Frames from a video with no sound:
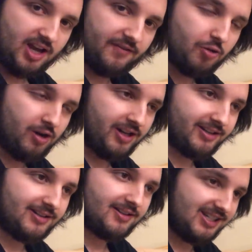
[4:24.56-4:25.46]
If you want
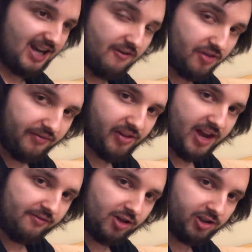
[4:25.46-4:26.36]
to save the
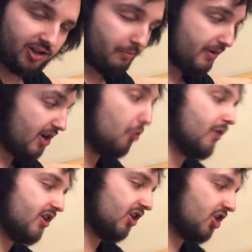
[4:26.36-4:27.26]
flavor a little
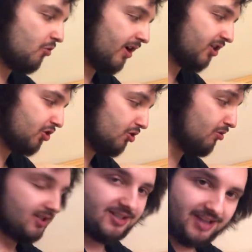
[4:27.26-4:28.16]
bit, what you're going to want to
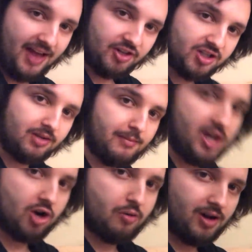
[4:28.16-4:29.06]
do, slather some
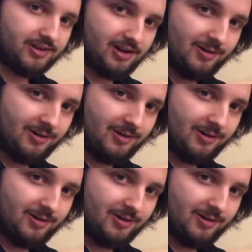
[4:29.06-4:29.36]
mayo on